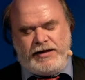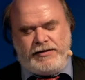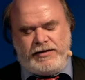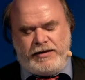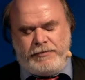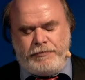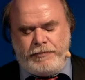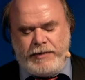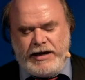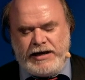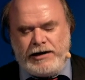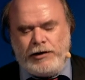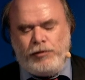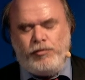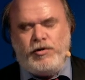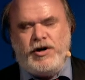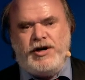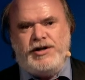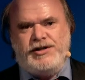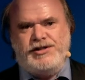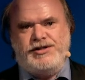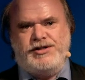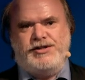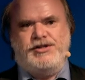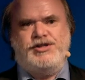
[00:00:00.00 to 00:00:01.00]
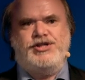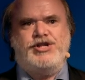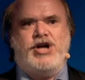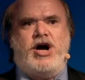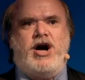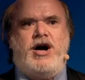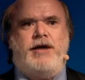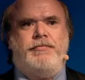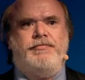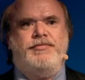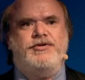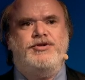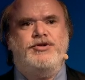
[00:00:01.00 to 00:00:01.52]
middleware's
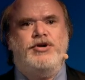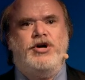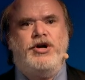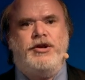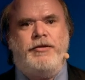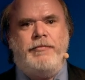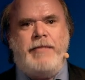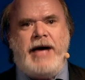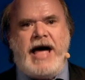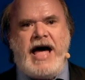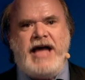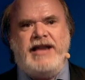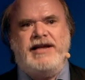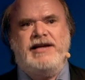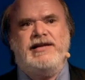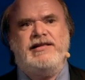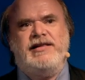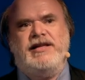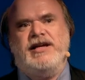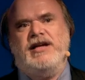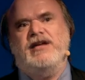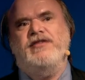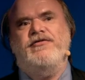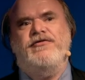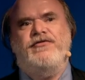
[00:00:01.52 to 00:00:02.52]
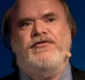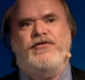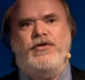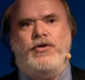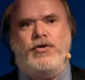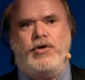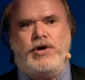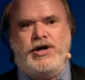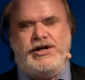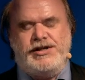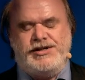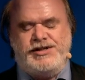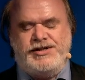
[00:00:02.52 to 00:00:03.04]
job to automatically
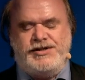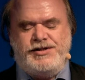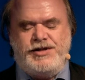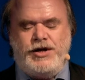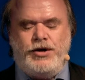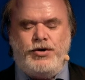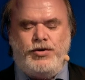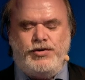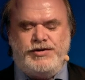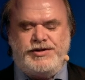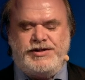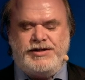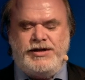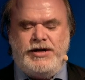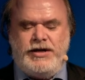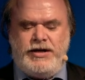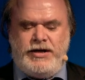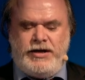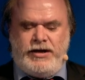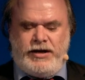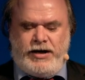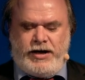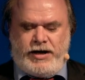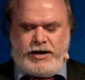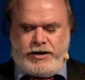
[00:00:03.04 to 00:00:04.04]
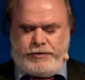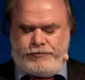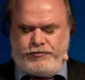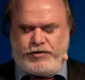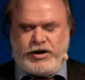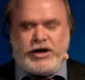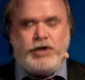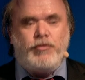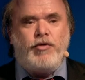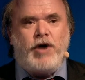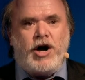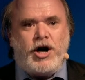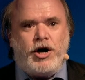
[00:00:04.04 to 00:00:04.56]
enforce those
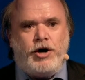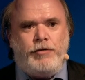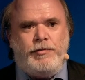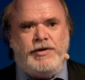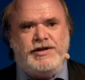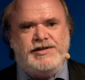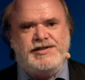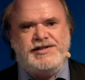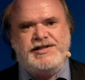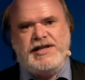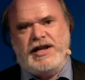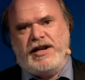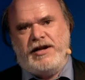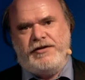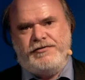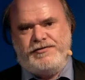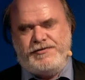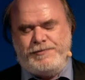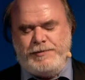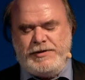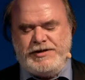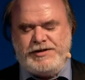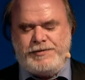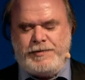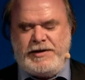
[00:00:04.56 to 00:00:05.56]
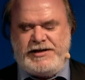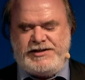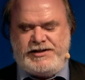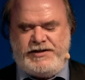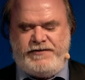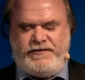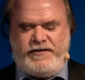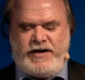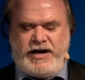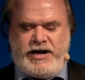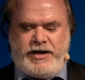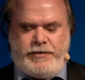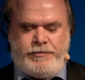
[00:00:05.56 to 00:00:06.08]
requirements that have been
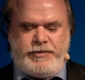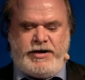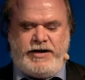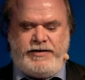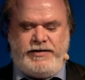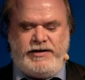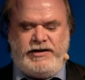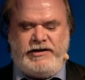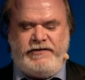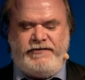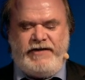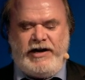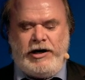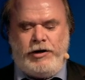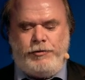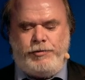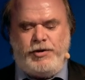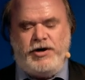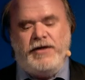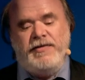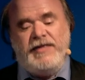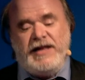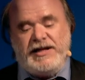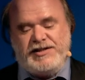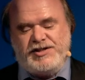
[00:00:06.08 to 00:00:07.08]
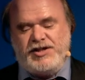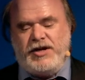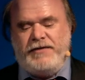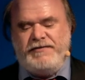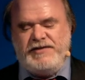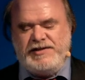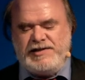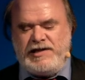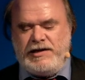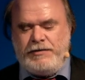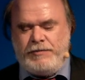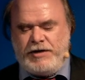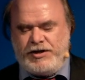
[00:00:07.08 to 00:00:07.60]
specified by the developer, and that's
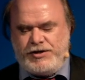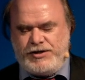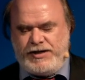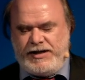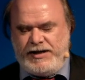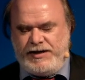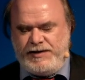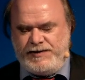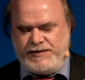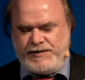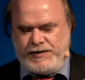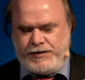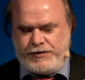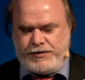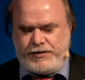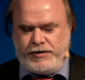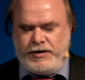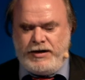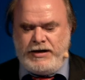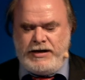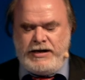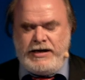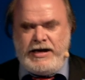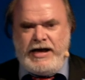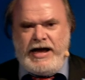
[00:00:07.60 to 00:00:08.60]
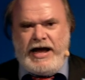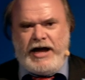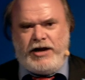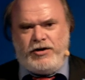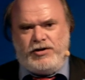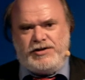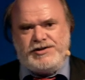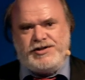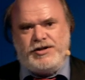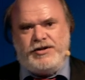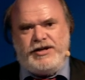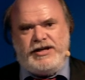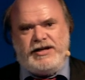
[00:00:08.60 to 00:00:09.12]
obviously much easier. And
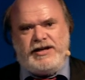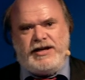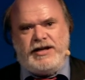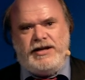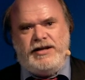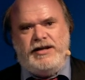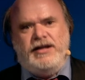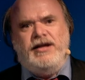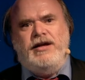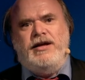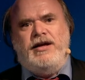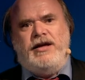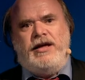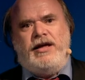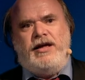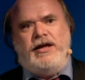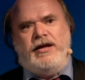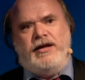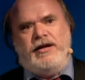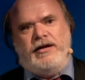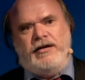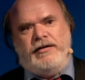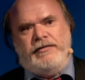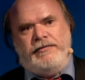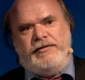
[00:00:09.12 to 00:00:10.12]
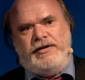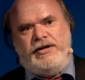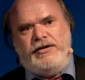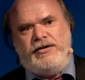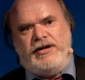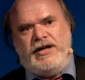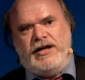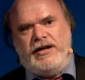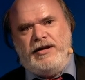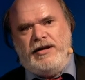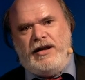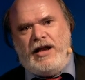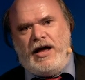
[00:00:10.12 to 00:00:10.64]
also you can
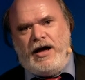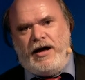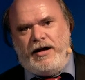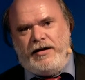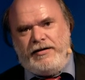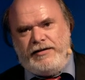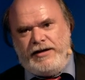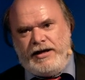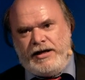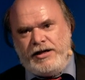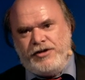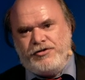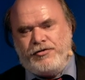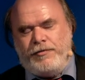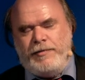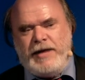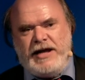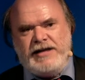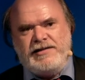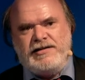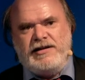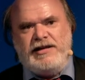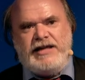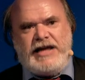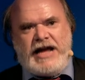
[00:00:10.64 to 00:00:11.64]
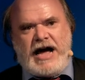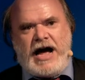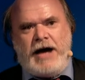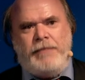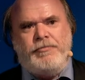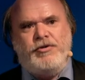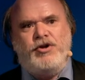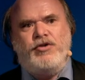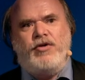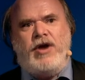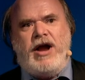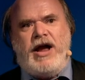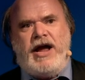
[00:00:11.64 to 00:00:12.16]
incrementally
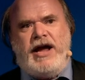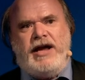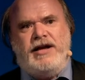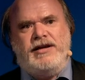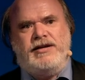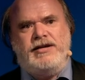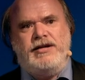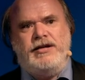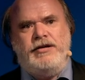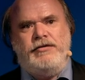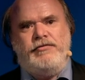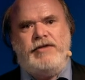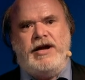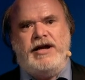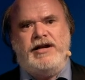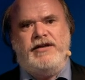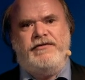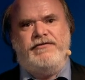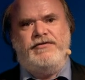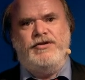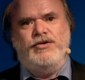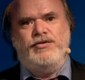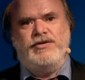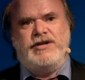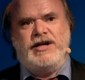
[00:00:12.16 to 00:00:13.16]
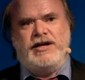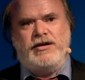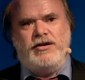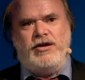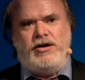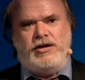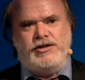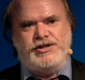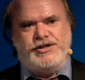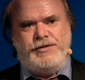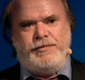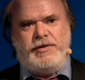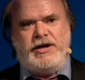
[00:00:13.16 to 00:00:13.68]
upgrade, right? If new
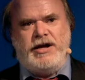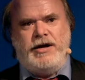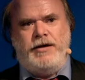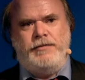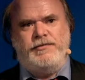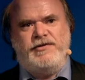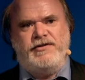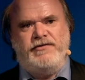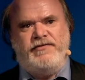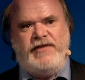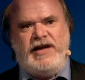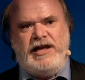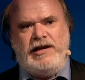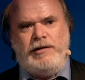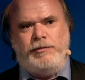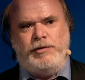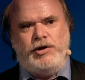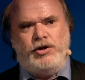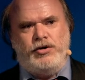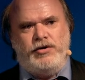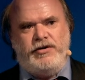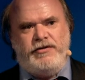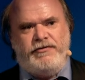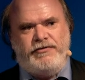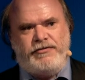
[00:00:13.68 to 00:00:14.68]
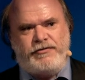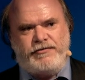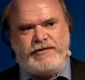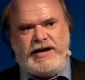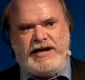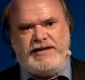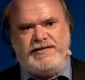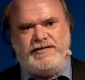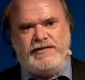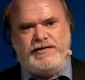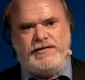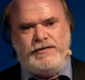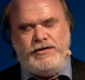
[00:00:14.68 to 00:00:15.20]
technology becomes available, or
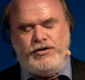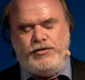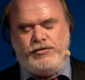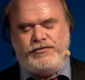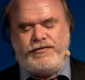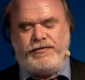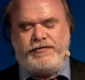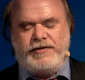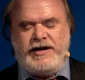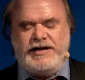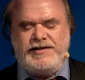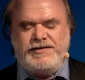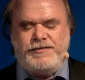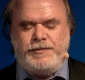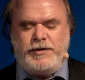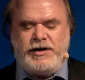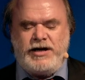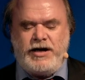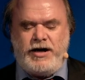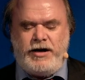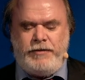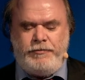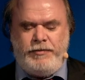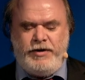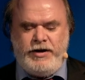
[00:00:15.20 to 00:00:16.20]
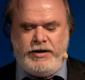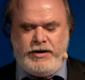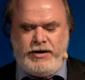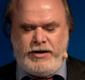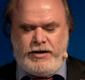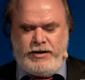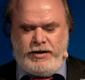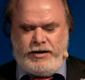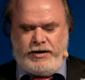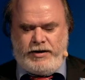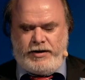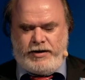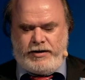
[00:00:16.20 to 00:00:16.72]
if new threads become
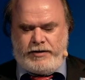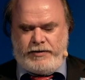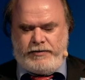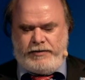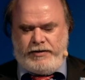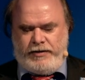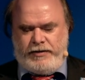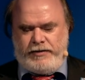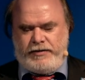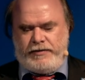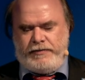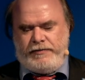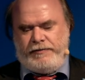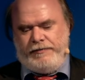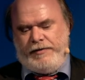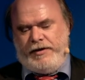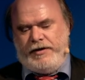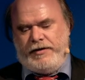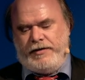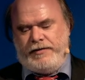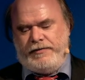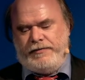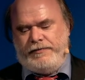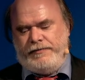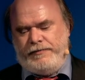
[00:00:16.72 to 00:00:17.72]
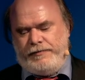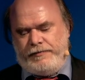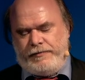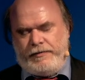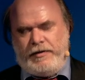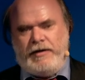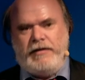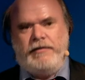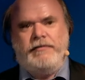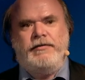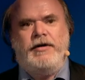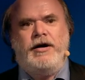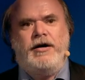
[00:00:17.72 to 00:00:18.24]
are
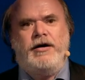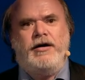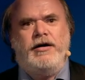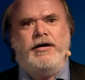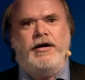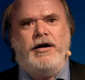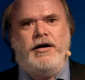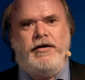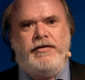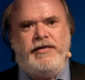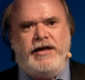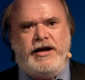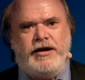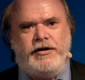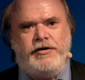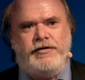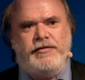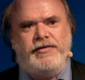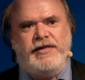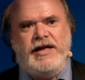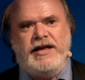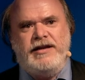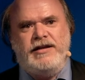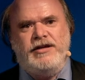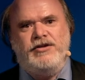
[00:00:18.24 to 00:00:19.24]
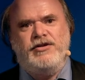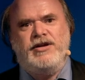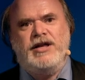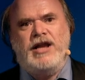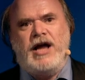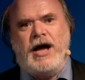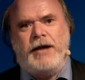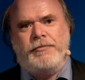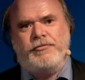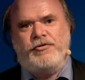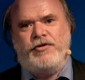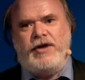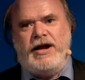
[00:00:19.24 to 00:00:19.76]
there, then you can
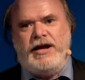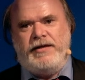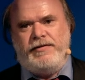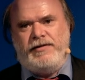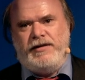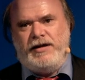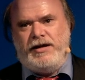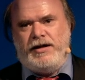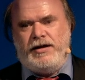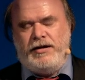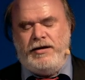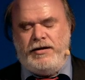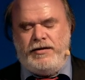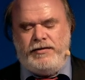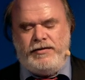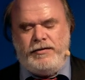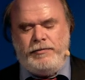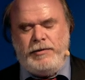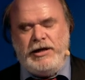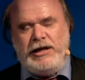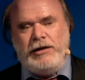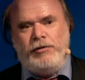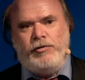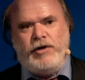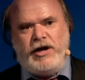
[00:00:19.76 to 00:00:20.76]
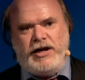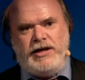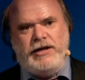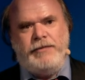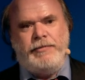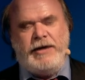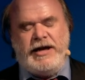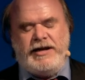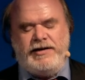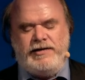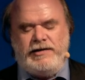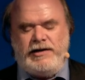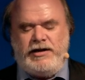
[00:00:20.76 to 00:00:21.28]
upgrade the middleware
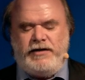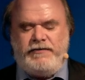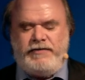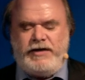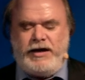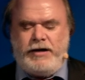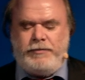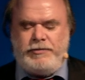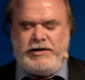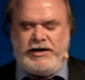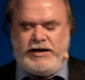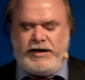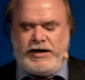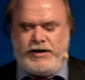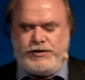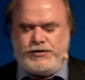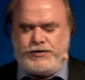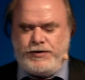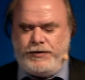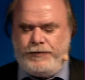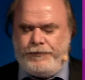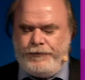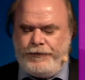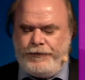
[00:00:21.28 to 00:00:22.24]
independently of the application.